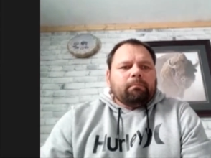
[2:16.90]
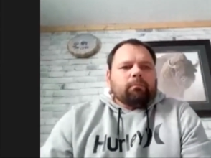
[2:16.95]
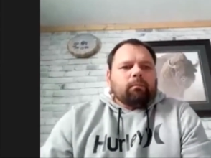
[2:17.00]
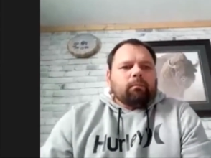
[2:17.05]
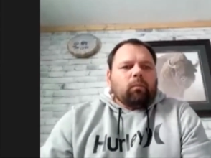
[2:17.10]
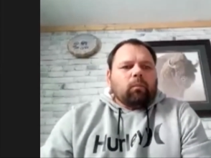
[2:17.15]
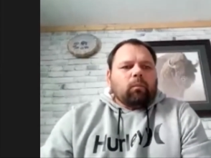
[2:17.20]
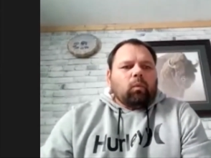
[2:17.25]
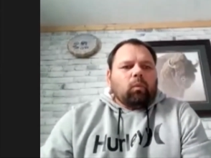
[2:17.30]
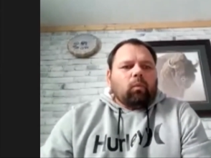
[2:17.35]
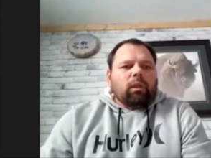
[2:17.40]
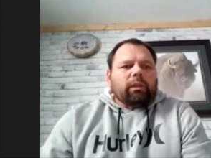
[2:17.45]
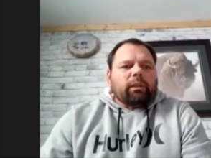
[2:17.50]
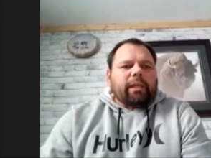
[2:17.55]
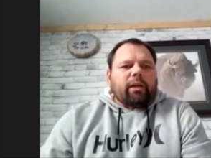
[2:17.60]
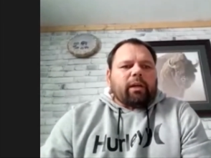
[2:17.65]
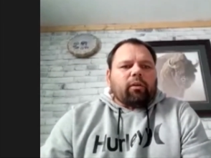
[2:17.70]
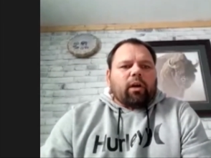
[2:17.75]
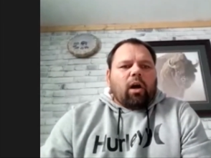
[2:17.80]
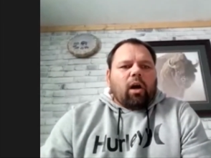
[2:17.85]
well, Tara
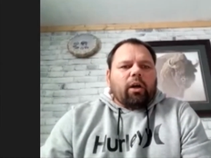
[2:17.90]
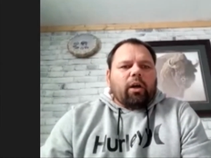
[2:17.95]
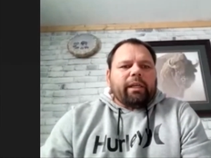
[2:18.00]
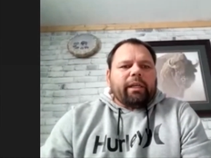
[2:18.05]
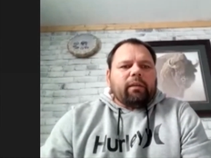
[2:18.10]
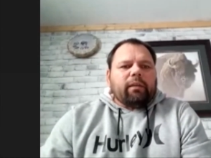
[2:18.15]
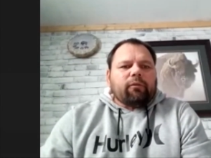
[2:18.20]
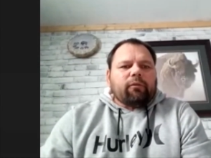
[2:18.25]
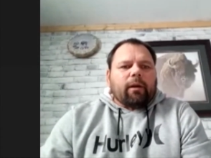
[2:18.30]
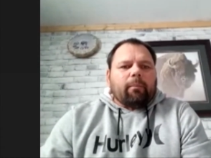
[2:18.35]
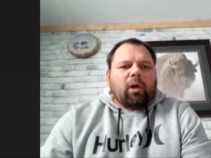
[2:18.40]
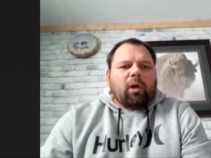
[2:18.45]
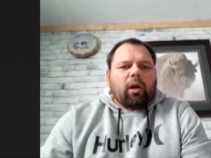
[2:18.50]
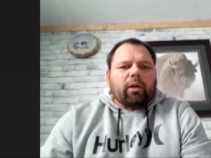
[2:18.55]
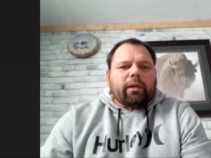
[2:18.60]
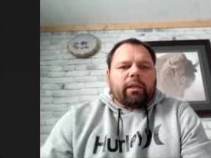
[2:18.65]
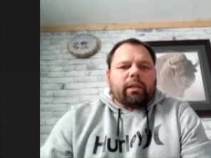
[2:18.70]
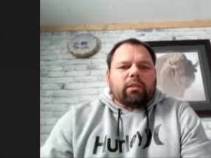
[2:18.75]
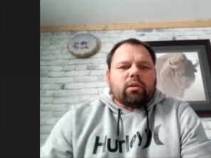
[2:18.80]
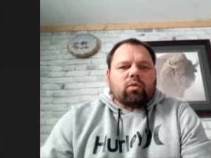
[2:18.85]
Hardy from Heart
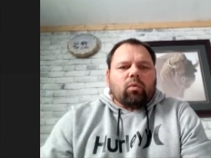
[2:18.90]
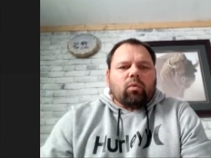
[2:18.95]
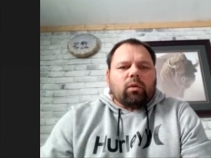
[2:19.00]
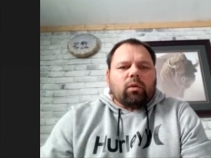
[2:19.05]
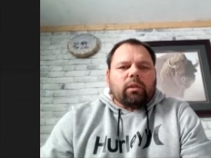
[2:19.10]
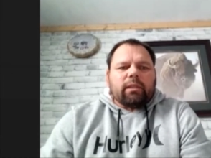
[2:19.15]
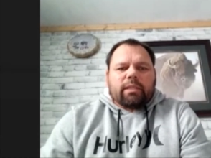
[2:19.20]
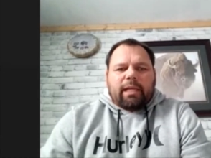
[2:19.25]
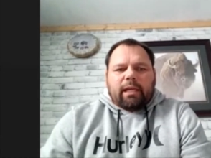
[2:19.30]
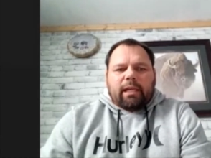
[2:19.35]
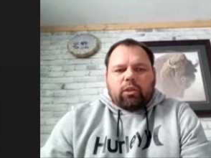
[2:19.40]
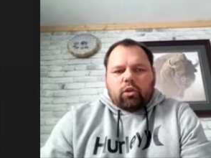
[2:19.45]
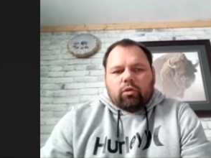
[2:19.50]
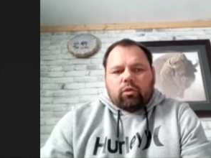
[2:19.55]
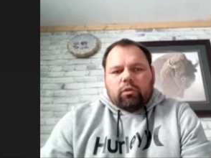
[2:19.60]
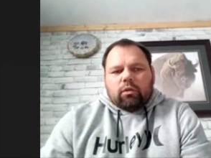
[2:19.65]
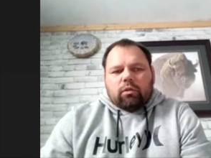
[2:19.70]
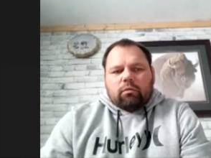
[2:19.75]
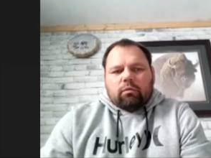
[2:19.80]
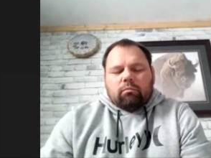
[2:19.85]
and Soul Essentials.